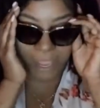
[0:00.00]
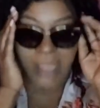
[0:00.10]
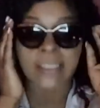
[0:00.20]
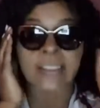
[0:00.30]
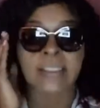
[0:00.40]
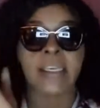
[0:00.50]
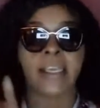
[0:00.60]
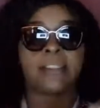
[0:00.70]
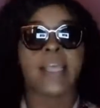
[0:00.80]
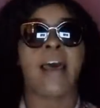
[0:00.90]
5
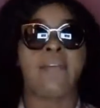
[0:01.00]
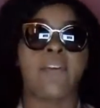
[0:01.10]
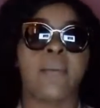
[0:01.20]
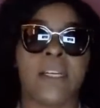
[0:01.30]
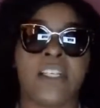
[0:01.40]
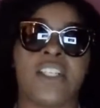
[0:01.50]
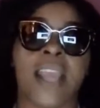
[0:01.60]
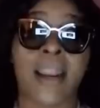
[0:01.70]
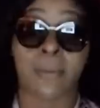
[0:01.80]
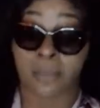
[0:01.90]
CSI from the
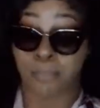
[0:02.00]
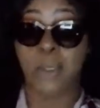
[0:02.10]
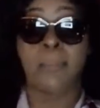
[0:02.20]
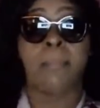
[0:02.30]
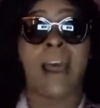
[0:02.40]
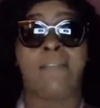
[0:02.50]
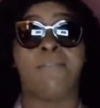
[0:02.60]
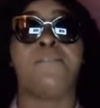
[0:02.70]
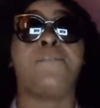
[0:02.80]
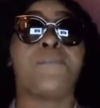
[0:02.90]
shot to put my
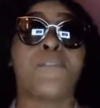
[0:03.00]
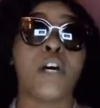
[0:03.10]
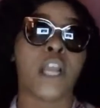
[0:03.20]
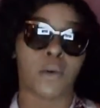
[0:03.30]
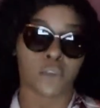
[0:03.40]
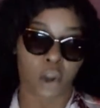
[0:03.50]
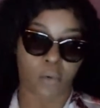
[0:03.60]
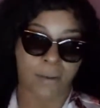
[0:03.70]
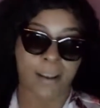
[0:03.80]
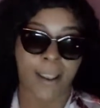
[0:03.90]
foot on
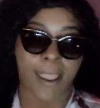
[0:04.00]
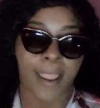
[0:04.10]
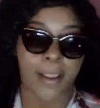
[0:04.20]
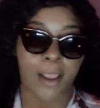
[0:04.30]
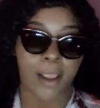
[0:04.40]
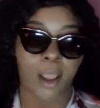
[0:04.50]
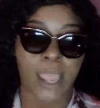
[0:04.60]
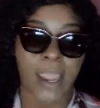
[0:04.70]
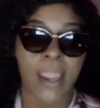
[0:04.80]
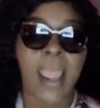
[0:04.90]
your neck,
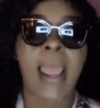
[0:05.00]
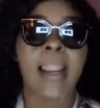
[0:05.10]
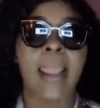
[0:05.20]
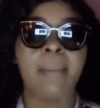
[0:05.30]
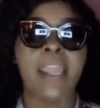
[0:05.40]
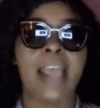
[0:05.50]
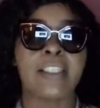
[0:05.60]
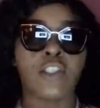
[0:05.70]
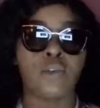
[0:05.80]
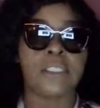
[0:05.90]
okay? Let me
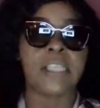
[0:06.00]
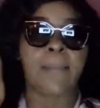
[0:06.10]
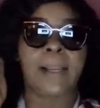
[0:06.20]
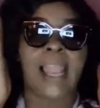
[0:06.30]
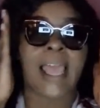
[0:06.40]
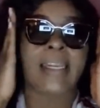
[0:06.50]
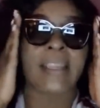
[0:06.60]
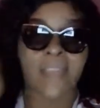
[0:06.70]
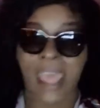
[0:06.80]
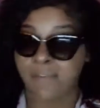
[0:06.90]
ask you something, Clyde
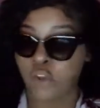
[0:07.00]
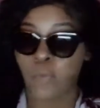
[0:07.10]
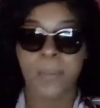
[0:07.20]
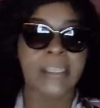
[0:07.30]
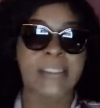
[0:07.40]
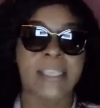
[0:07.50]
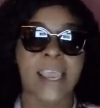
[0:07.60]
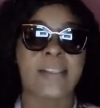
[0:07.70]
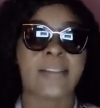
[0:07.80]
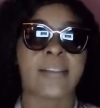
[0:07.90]
Diva. Have you been
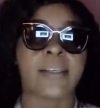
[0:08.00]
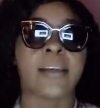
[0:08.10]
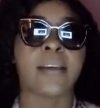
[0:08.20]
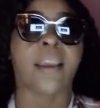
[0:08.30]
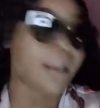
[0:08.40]
tested?